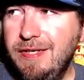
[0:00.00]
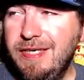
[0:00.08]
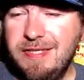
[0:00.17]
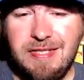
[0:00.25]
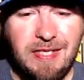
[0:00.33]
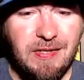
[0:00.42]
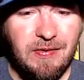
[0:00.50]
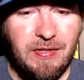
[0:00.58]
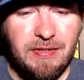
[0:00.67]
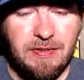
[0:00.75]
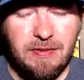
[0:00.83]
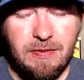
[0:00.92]
Kentucky
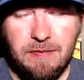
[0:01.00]
Lake